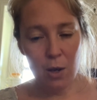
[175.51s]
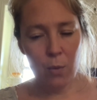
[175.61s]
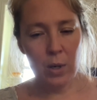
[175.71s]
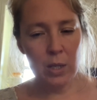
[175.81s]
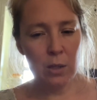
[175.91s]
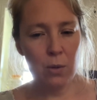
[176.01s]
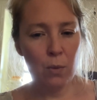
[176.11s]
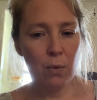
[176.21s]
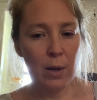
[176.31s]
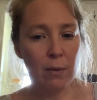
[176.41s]
What is the
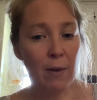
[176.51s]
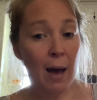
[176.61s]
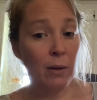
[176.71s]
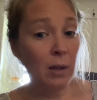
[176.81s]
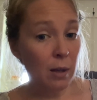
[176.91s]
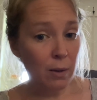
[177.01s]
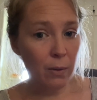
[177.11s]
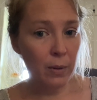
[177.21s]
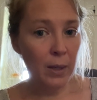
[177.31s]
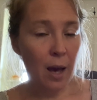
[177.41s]
real value
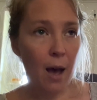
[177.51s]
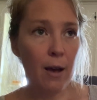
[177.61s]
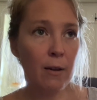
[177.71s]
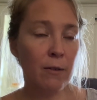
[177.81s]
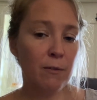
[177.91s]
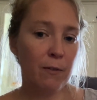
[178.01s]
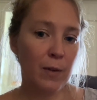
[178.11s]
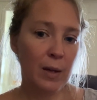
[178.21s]
of